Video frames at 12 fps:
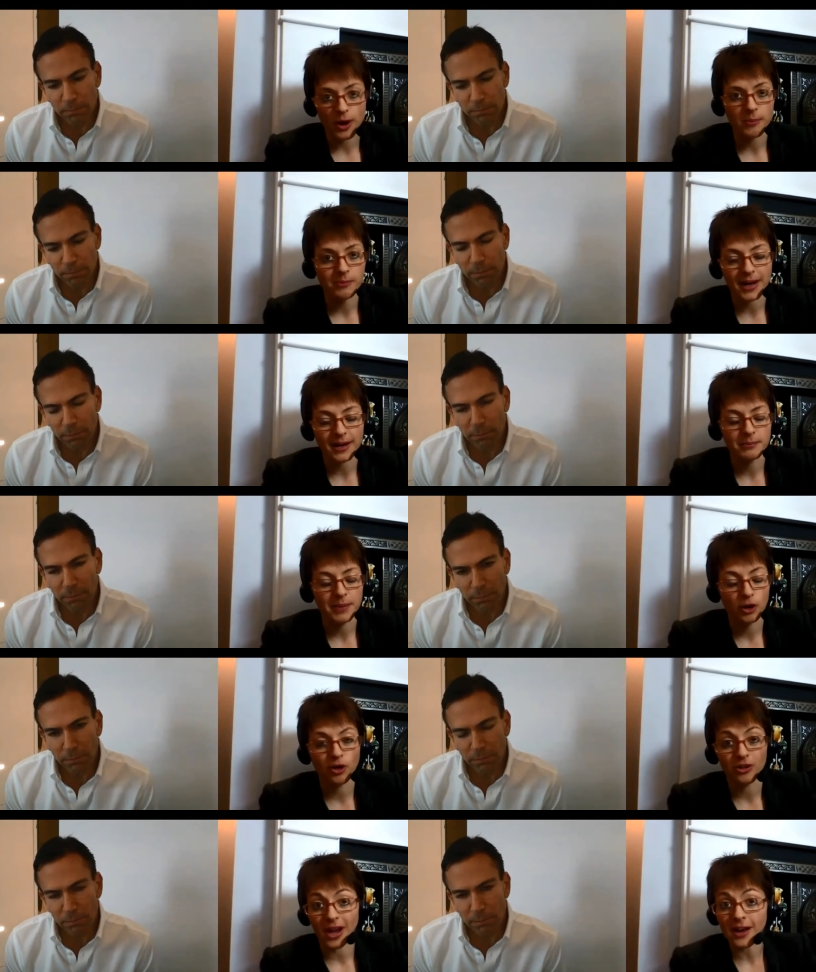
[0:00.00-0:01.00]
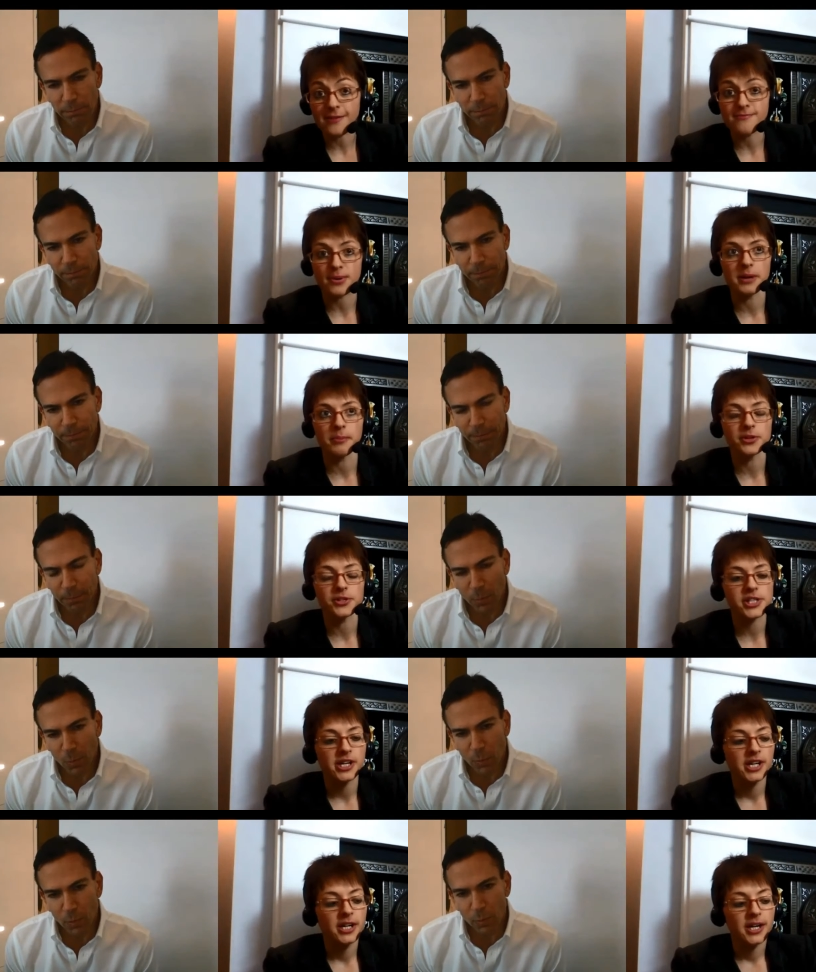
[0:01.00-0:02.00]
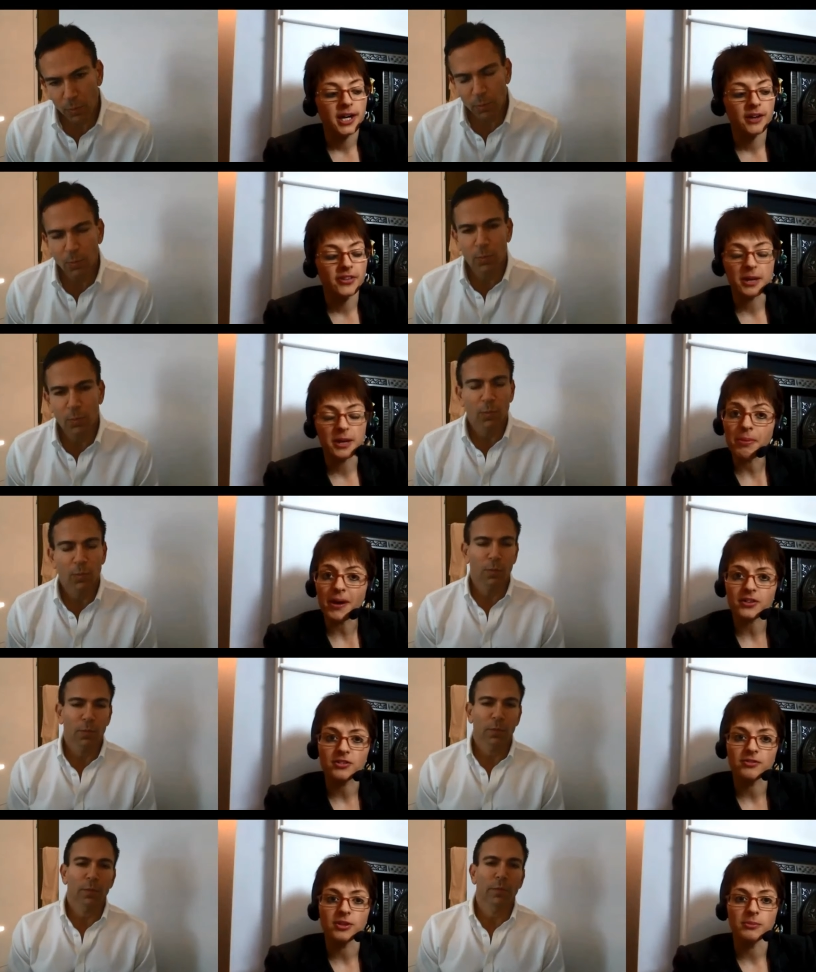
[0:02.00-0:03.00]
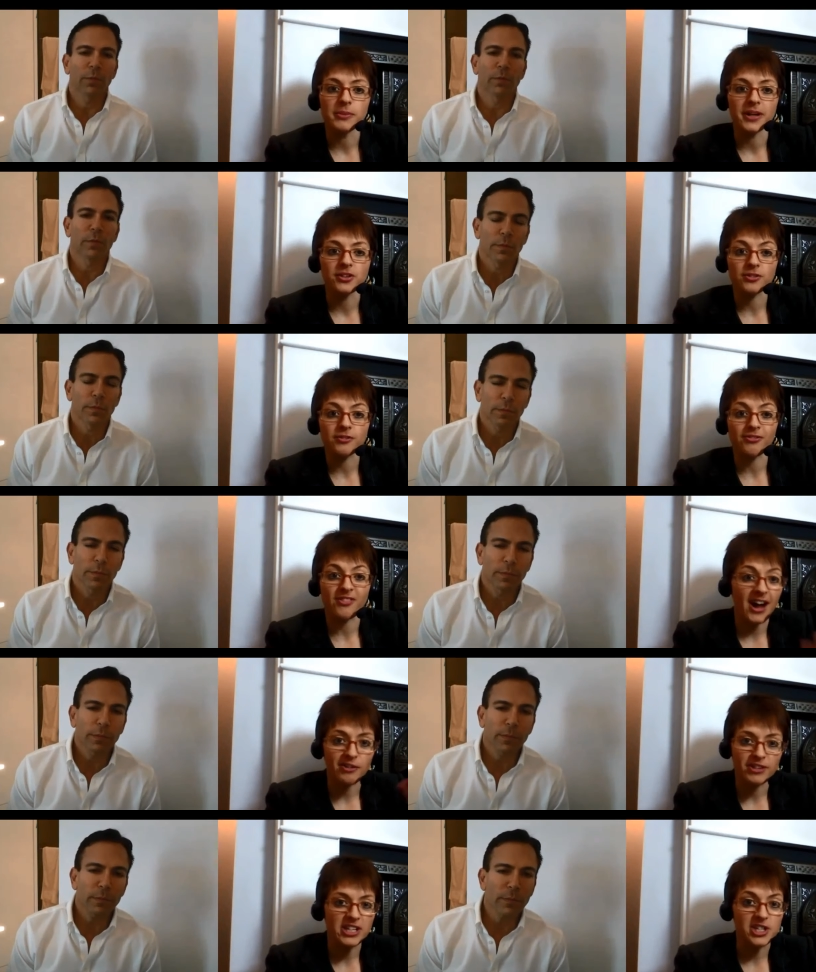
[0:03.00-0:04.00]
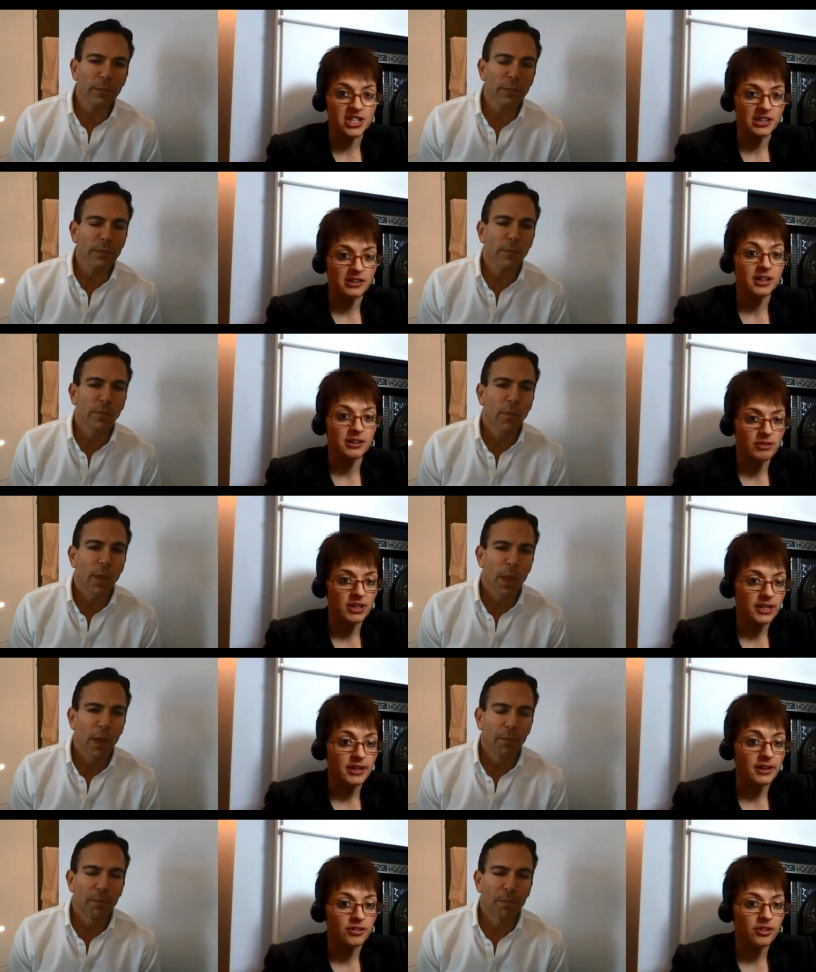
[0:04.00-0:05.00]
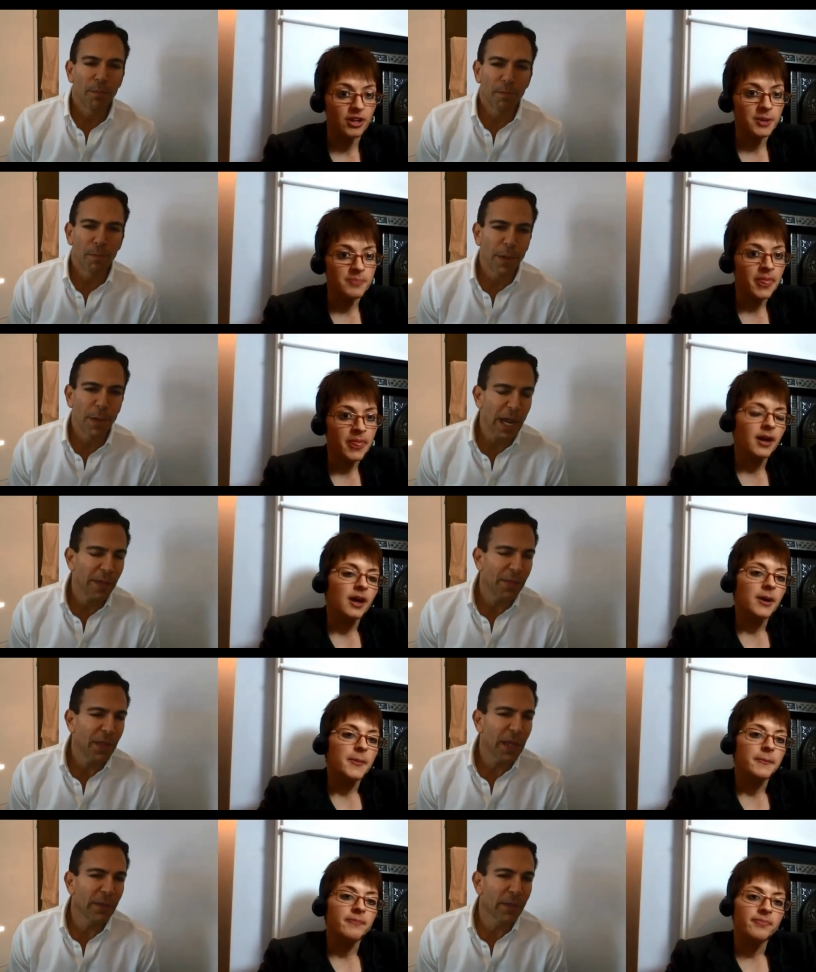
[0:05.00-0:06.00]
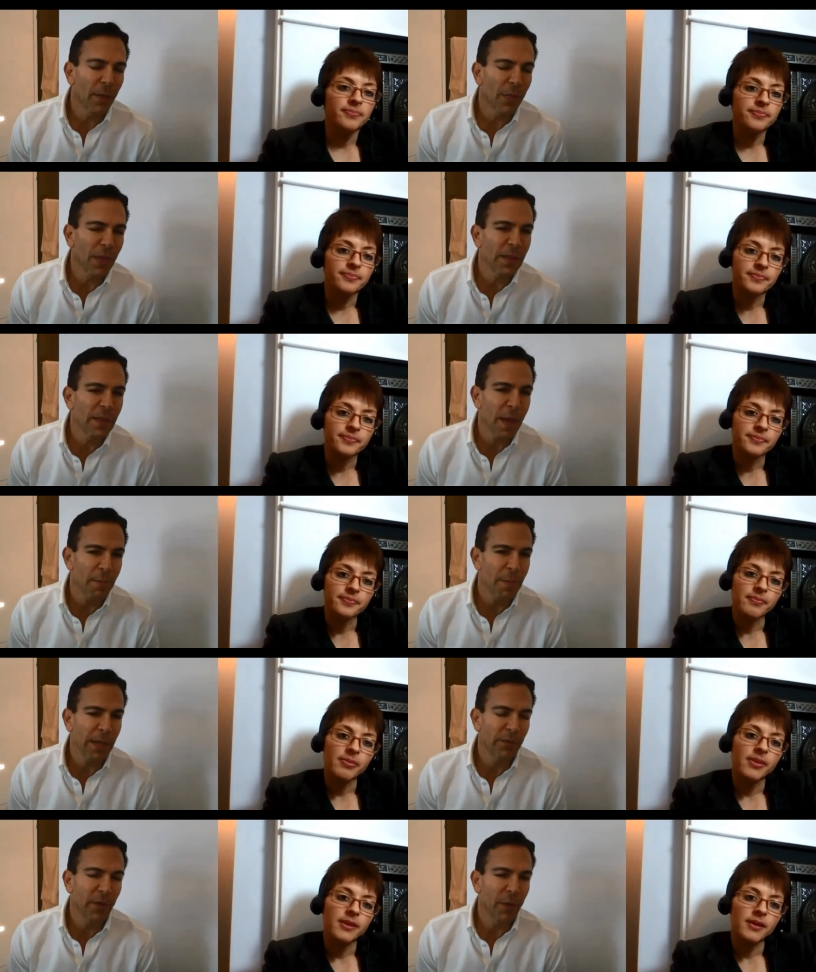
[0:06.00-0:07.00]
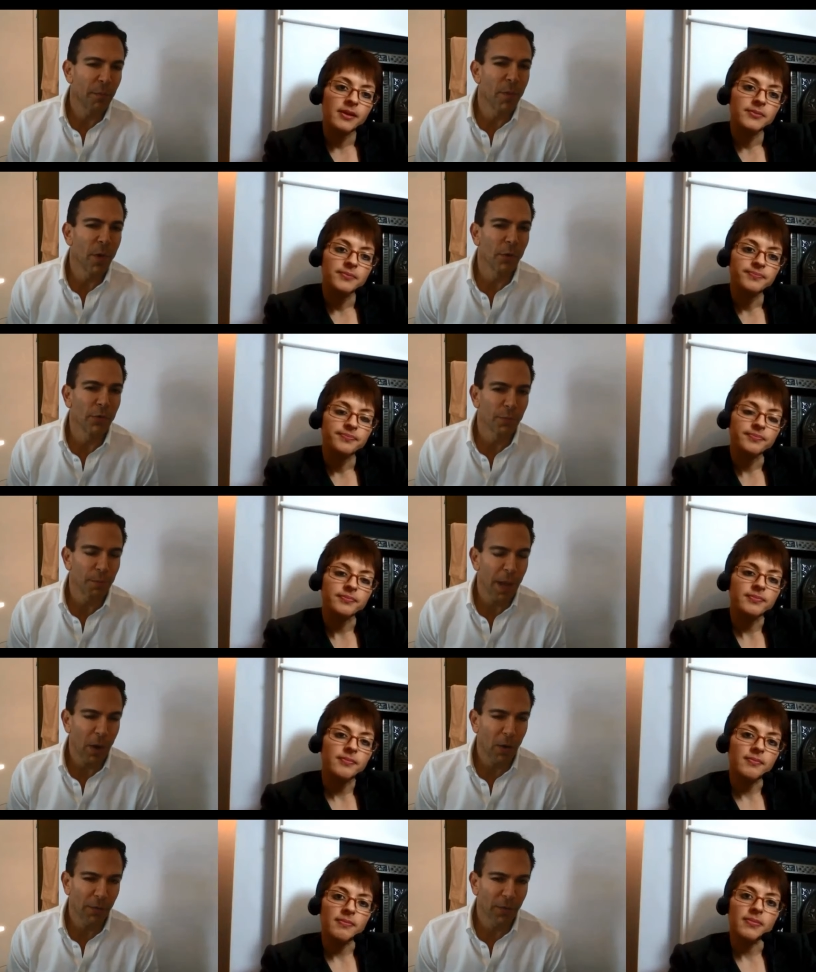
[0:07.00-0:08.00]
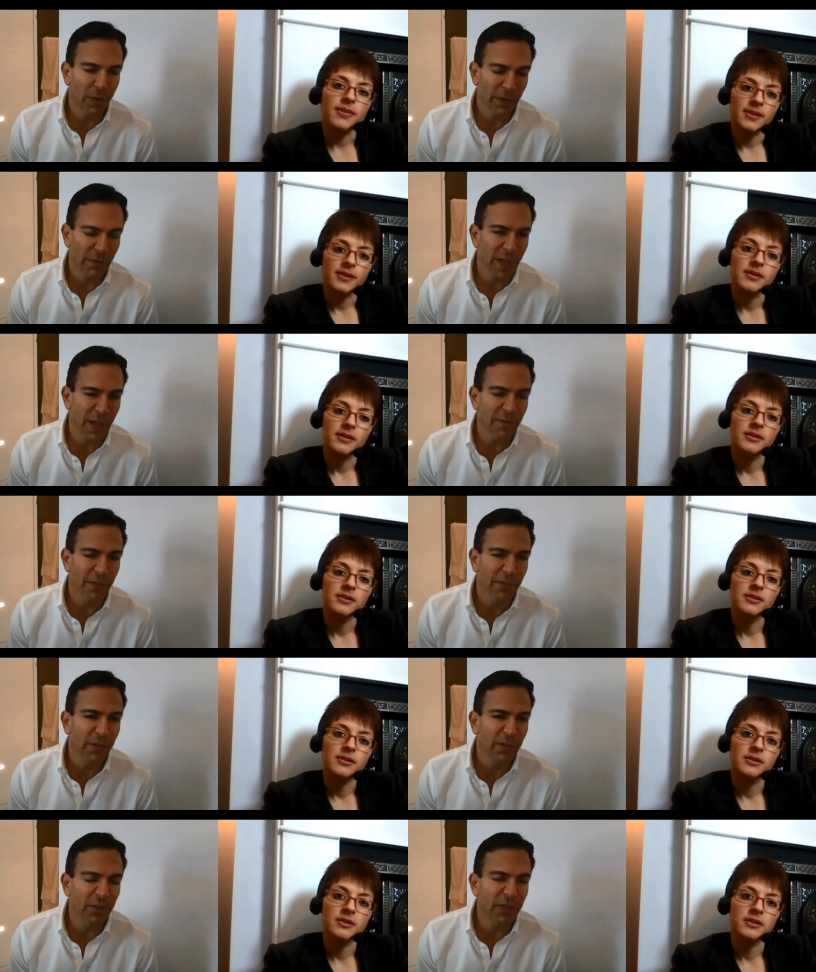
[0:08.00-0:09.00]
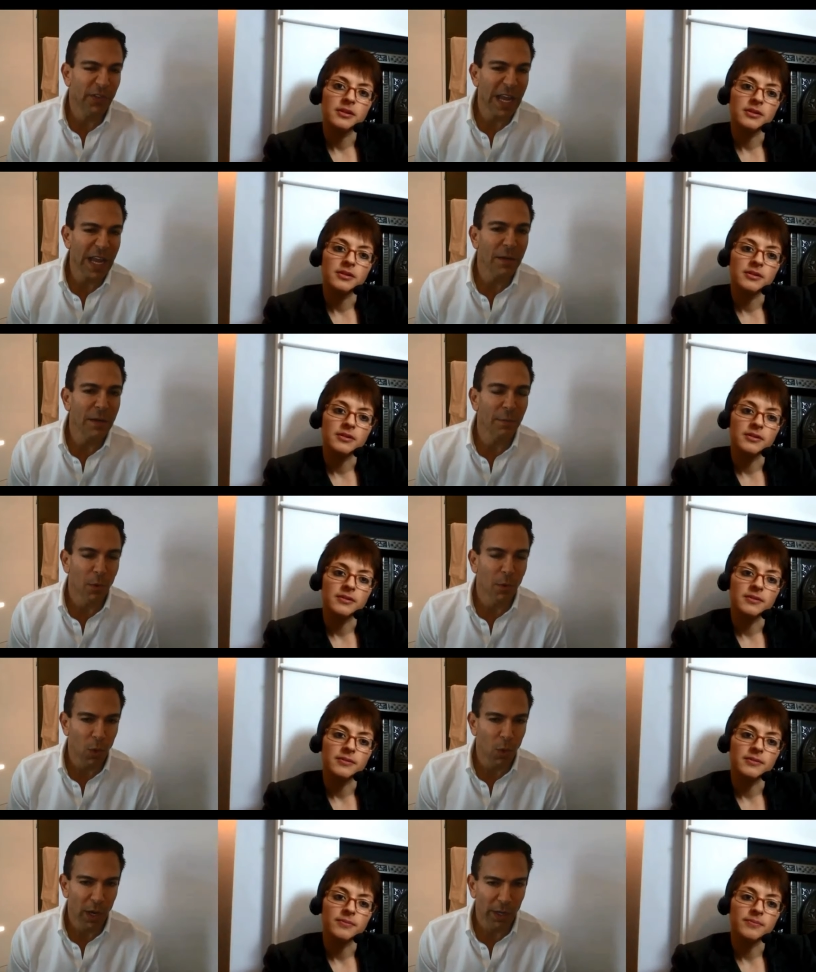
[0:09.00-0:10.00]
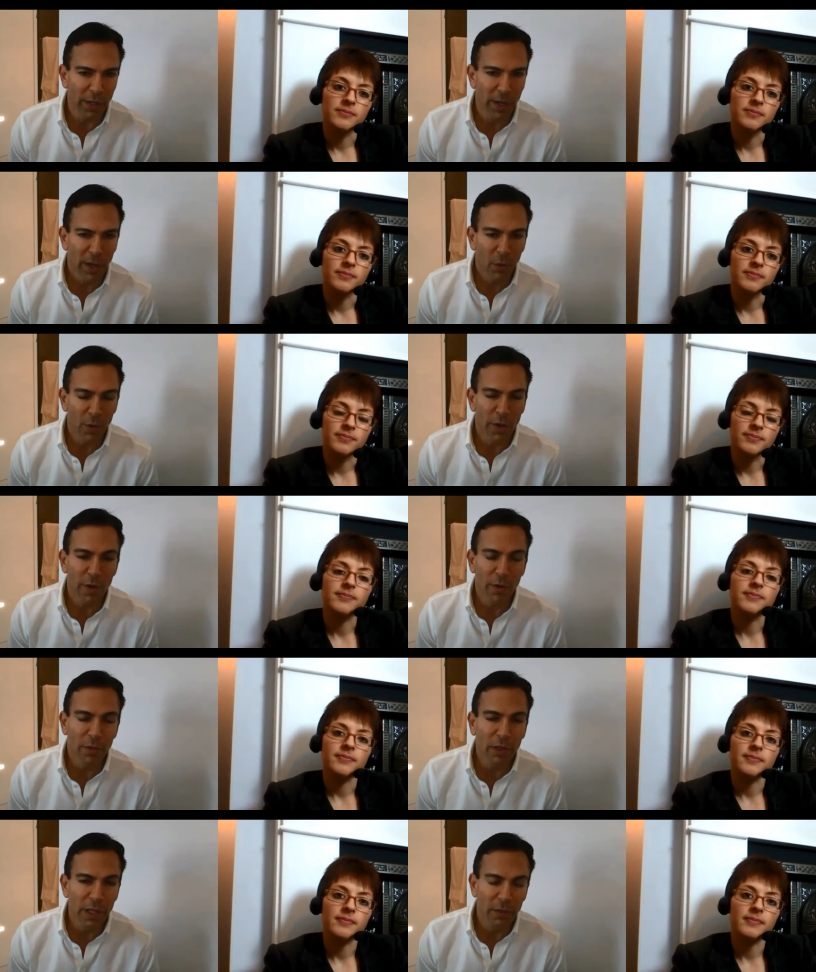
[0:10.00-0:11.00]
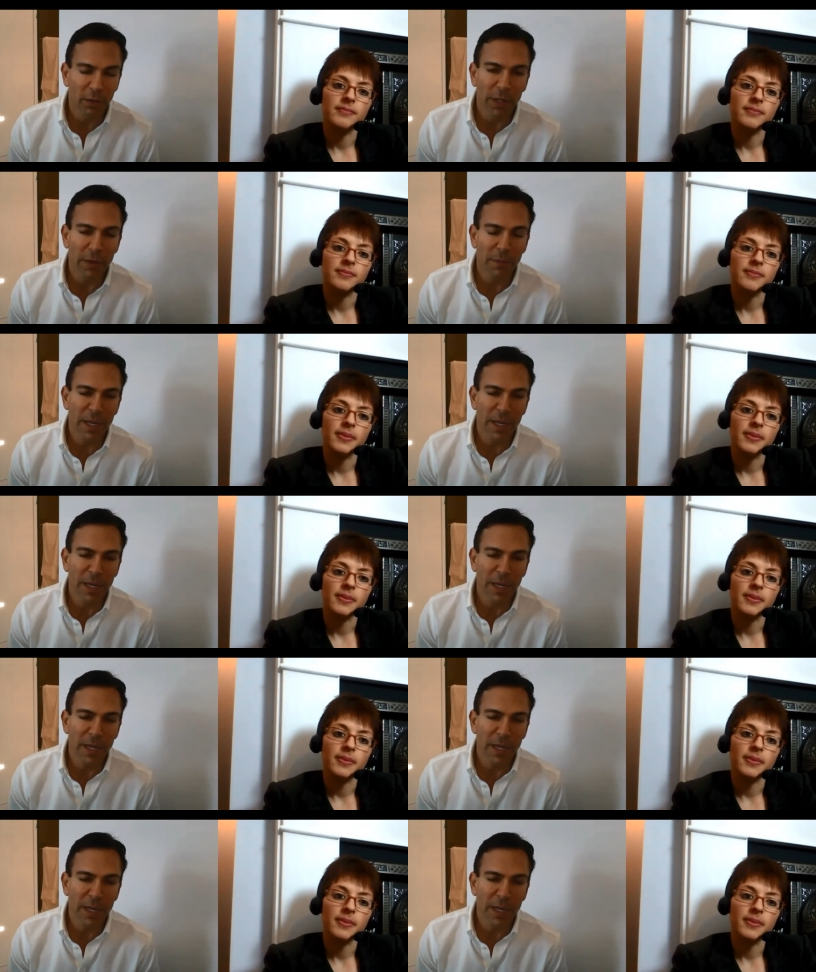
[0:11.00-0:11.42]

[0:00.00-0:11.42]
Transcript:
Speaker 1: throughout my, my whole life, pretty much, and the impact of them is far reaching. It really is. But
Speaker 2: I think the thing that makes it most powerful is to have a sustainable one where you're literally